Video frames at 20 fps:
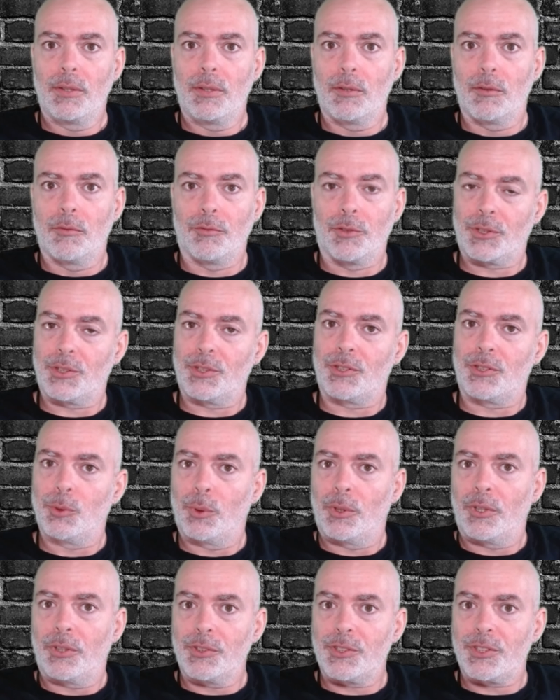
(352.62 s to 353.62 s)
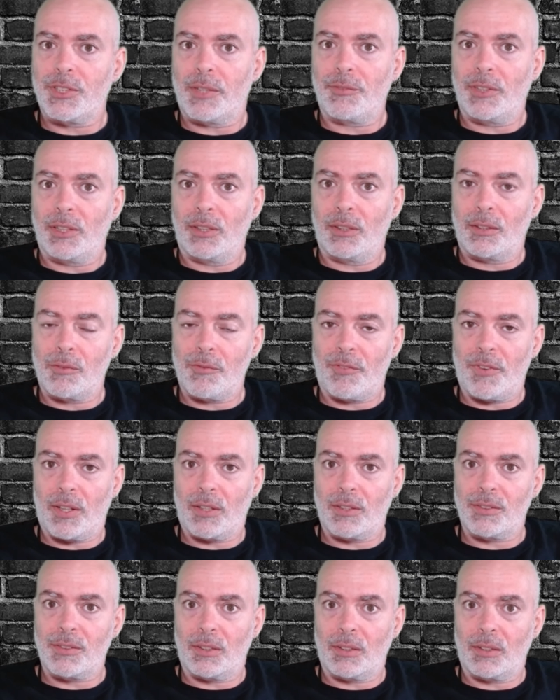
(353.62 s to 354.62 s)
versus 270 that the
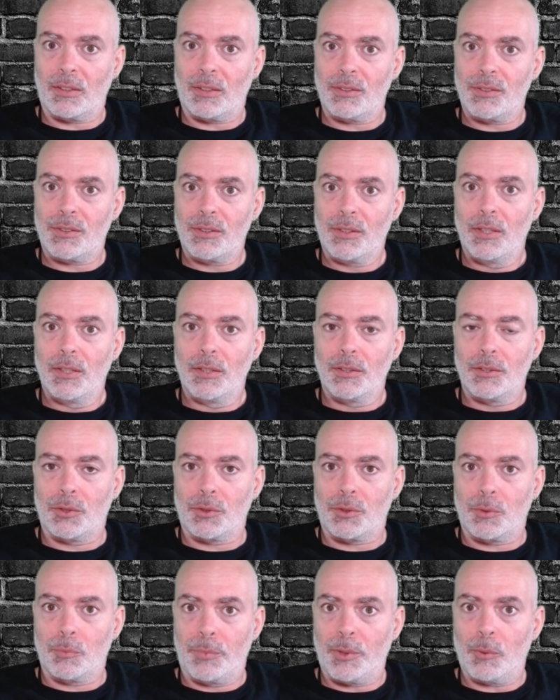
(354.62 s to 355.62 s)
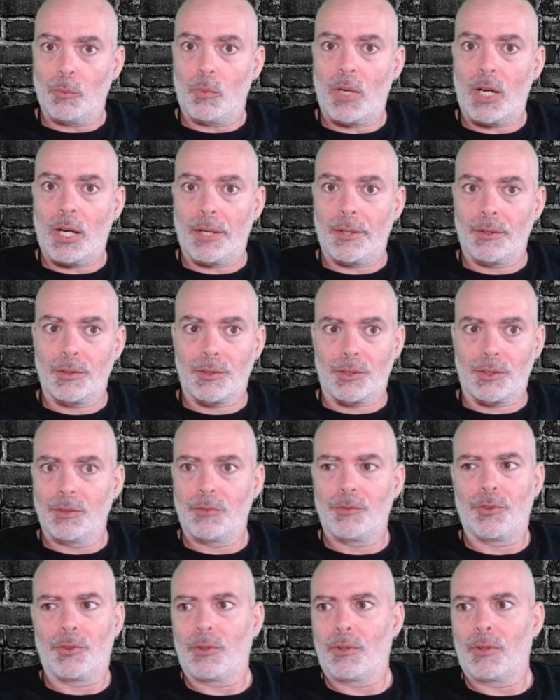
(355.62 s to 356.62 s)
Fanatec is. So it's a bit wider. It's good
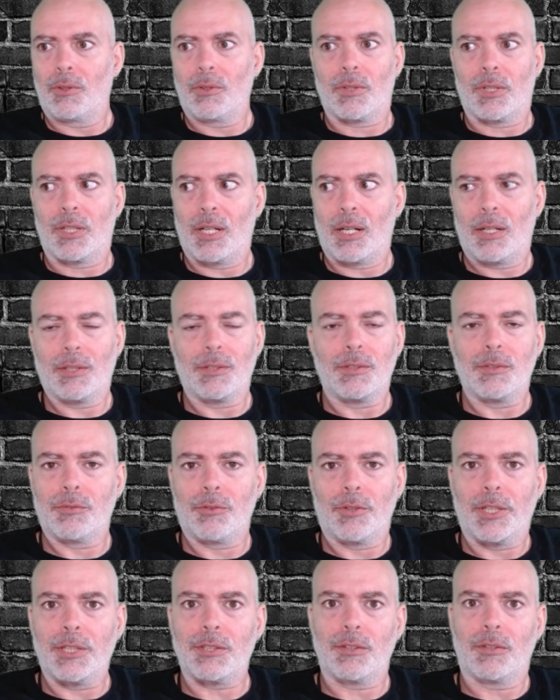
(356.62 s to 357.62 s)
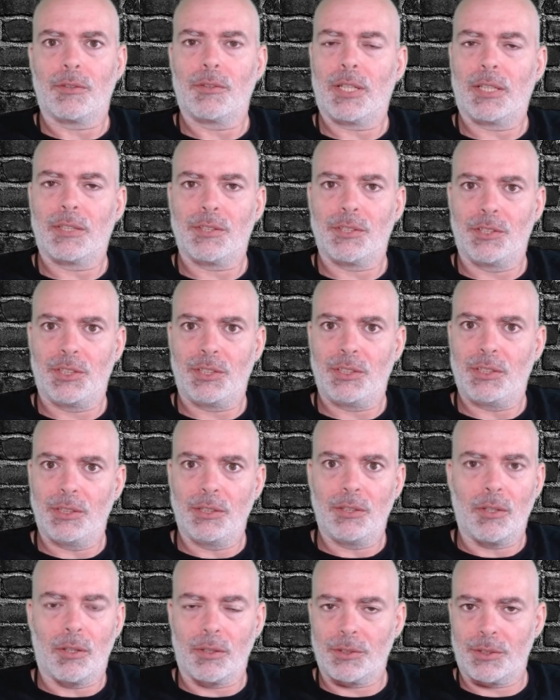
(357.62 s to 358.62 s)
for all kinds of racing, all kinds of GT
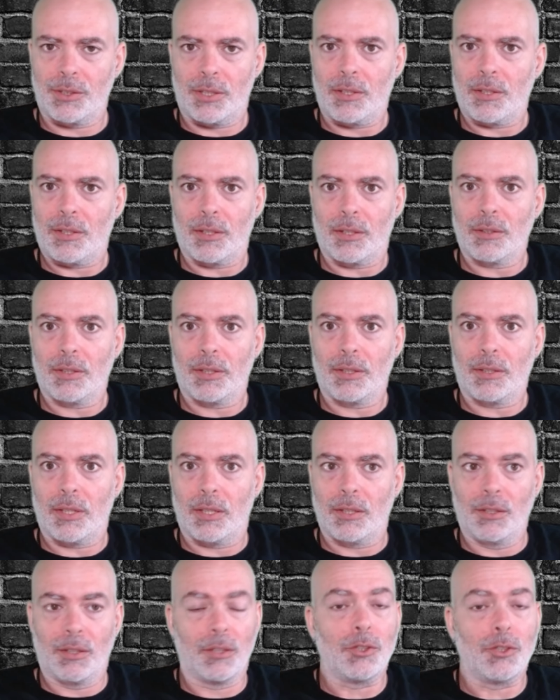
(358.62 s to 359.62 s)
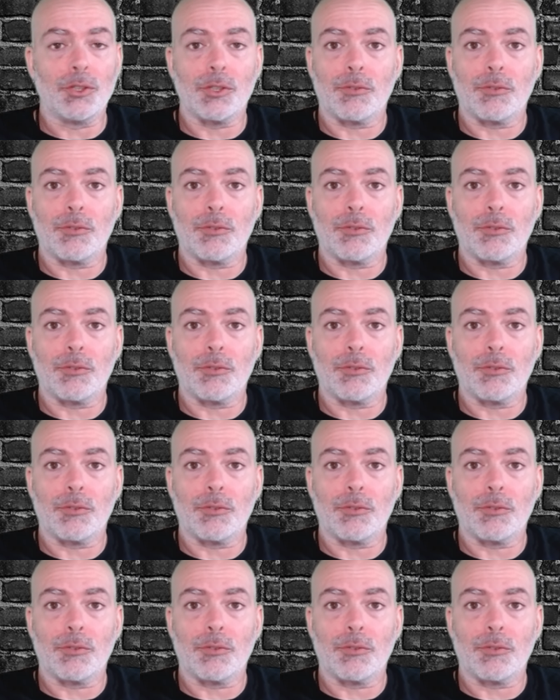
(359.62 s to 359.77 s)
cars and anything like that. You can use it for